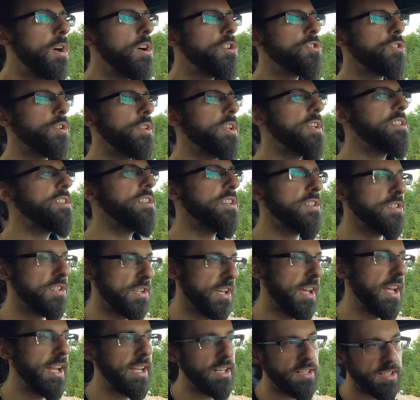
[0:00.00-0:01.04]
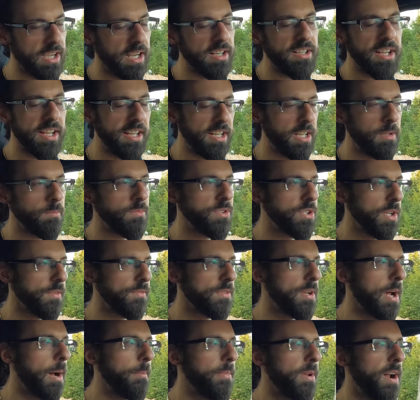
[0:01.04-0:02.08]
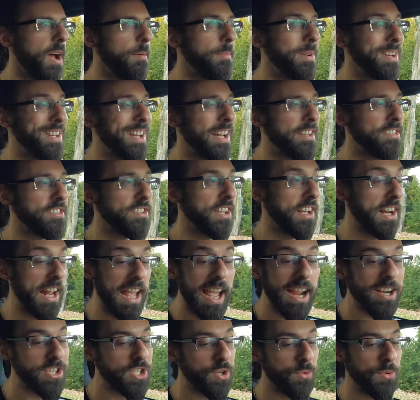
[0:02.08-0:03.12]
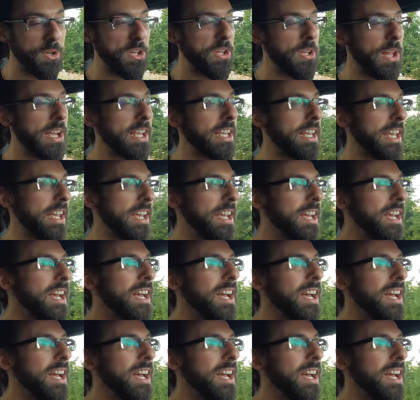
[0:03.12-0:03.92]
So this is a titanium shift knob that I've been testing, and I actually really like it.